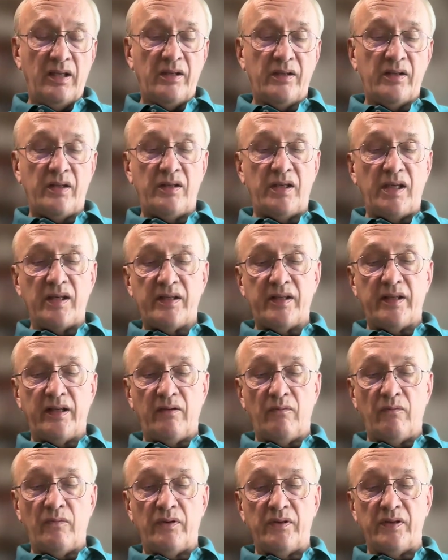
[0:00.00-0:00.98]
suggests that
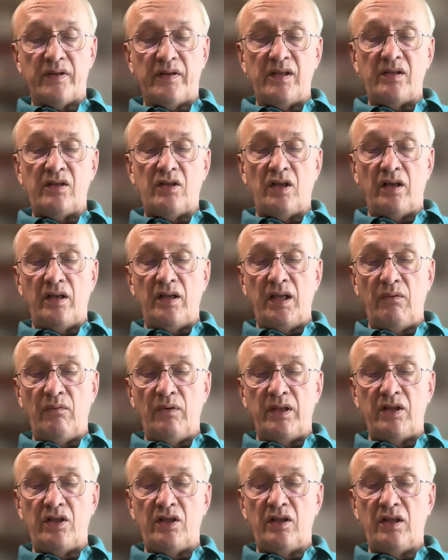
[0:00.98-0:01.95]
it was this journey
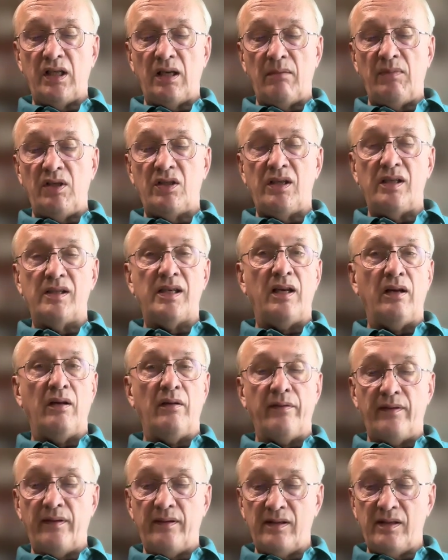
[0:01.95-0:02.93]
which damaged his
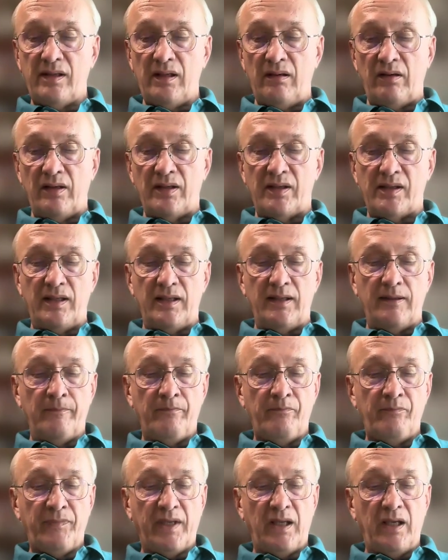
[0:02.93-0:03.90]
health seriously,
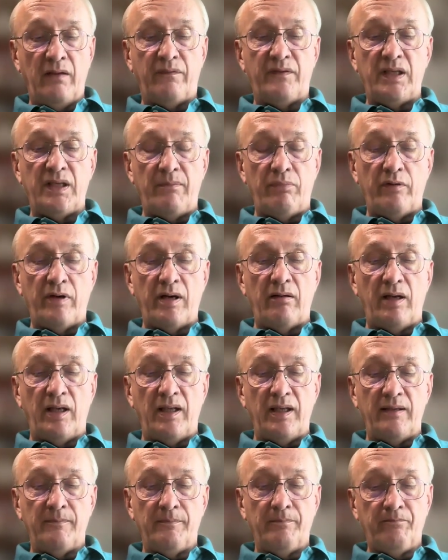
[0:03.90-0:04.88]
if
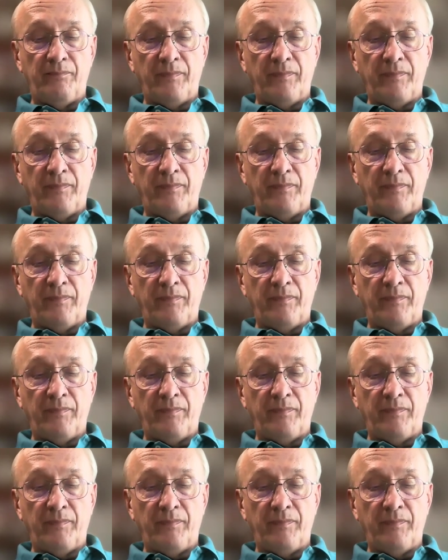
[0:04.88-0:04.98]
temporarily.